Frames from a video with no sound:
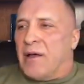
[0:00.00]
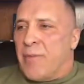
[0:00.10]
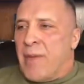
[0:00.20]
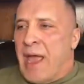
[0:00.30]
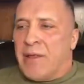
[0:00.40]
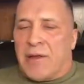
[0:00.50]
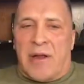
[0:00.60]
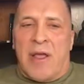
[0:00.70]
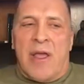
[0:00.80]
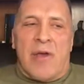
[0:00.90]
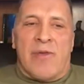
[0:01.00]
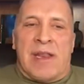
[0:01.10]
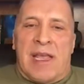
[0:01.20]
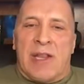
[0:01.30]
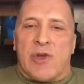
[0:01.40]
remainder we
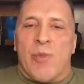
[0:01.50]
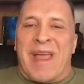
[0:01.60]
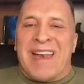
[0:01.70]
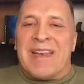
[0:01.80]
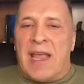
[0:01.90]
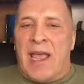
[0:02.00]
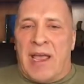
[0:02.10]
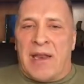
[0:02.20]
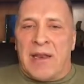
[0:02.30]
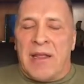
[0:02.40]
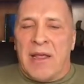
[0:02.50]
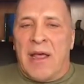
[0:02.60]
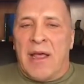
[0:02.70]
need to maintain